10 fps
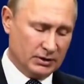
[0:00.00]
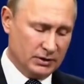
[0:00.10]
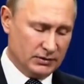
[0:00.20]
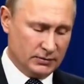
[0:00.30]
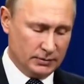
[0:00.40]

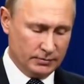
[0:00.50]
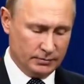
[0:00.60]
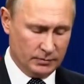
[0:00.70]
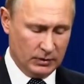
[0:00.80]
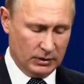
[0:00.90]
on
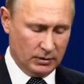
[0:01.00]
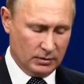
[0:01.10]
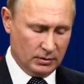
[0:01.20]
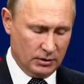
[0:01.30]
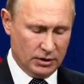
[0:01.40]

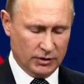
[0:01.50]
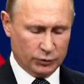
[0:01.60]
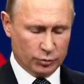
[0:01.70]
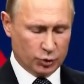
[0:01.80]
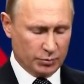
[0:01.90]
bilateral
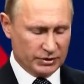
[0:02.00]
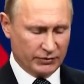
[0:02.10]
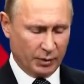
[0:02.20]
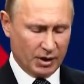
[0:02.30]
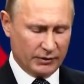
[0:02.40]

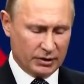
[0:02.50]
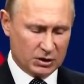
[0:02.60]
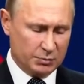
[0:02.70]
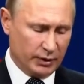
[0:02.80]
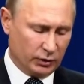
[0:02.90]
relationship,
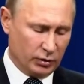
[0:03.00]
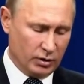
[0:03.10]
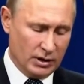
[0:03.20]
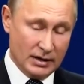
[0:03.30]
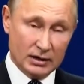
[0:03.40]
who
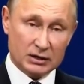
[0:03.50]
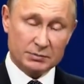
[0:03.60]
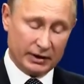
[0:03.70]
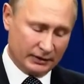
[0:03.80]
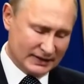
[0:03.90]
know
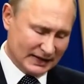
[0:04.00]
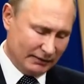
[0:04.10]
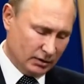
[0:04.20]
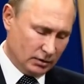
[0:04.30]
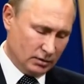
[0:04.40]
history and the
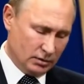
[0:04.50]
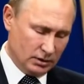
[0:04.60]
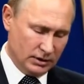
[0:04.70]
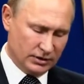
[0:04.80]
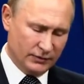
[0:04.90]
background
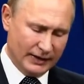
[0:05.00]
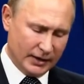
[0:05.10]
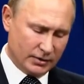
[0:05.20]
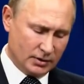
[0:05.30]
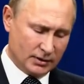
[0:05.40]
of our
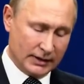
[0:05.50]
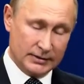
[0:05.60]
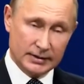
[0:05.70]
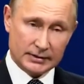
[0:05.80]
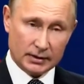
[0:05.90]
relationship.
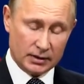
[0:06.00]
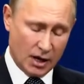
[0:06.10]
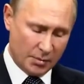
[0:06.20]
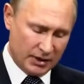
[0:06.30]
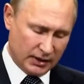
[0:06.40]
The
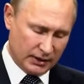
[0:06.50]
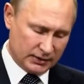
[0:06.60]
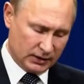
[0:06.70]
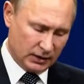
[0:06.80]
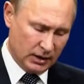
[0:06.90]
idea is to
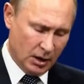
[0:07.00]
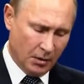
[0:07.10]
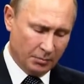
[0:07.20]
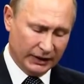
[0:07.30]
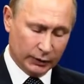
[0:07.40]
create an
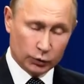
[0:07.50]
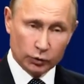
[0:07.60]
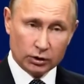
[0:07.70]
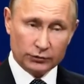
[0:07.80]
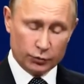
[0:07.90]
expert
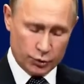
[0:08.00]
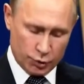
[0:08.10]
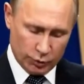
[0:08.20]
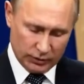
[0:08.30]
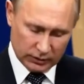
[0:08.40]
council that
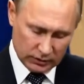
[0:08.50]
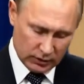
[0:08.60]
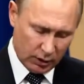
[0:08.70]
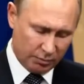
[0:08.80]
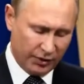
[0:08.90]
would
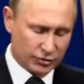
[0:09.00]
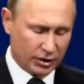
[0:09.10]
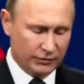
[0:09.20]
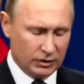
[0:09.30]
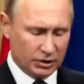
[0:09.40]
include
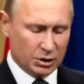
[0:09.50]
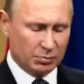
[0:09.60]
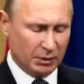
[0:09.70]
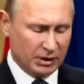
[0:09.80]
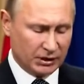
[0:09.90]

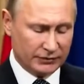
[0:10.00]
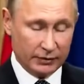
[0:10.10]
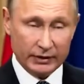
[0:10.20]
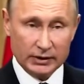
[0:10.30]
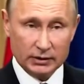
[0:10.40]
political
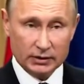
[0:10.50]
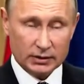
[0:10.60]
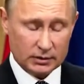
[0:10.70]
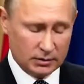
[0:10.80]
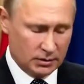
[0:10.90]
scientists,
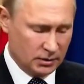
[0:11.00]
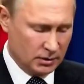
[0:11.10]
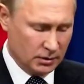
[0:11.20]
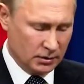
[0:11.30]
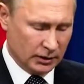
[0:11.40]

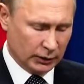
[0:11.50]
prominent